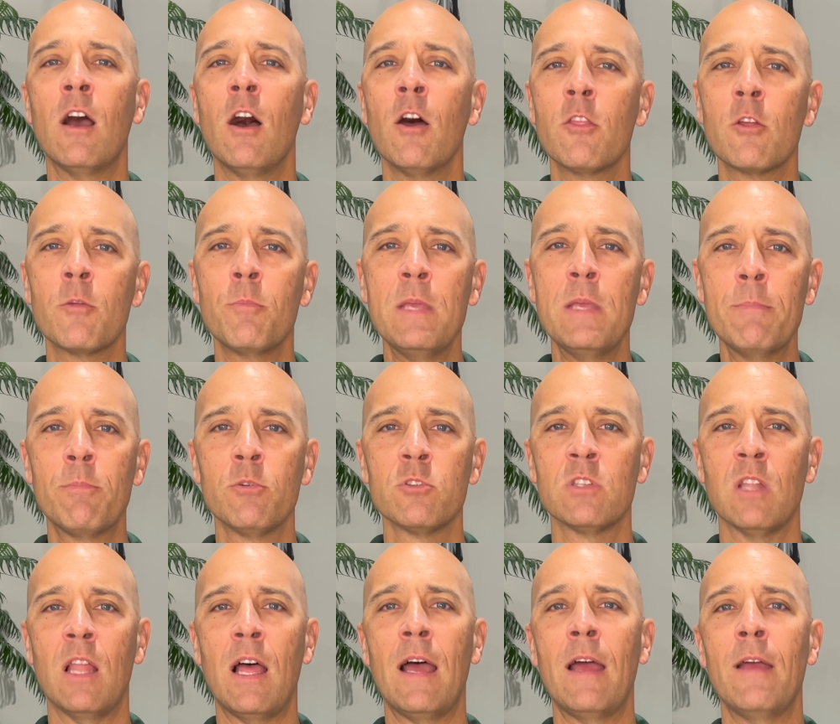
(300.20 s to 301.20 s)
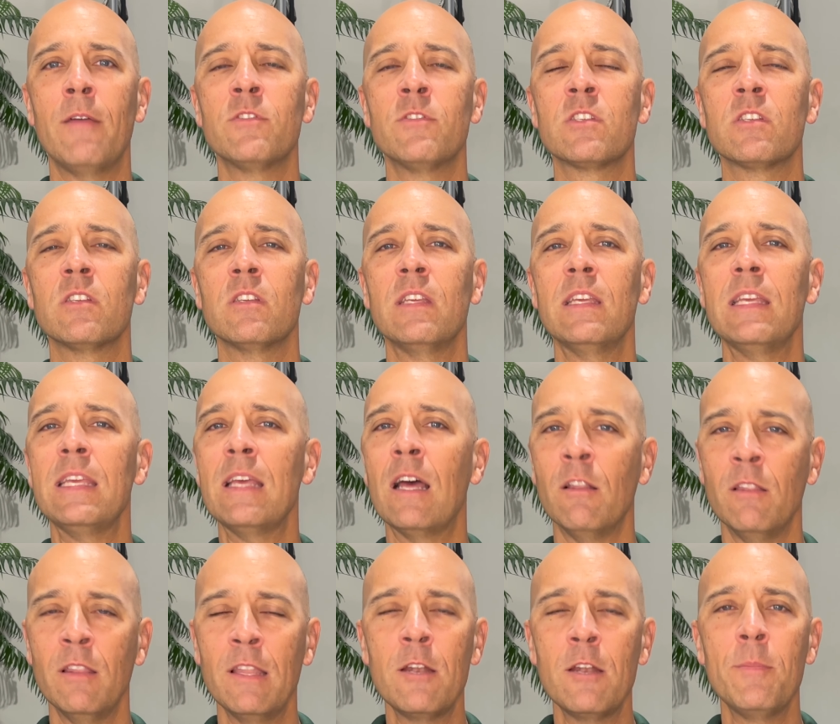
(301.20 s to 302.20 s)
other people's lives a
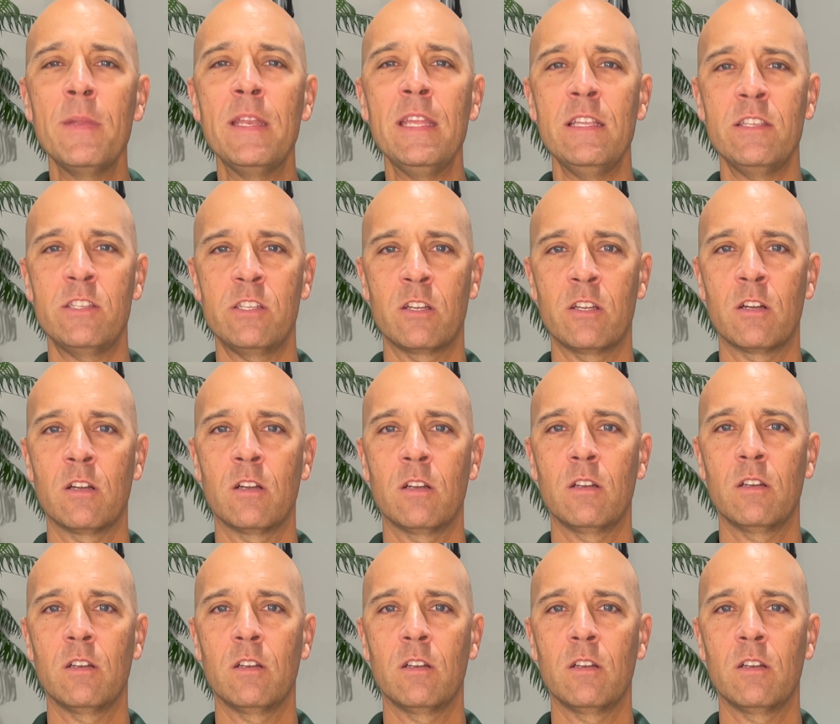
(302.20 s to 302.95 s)
little bit easier?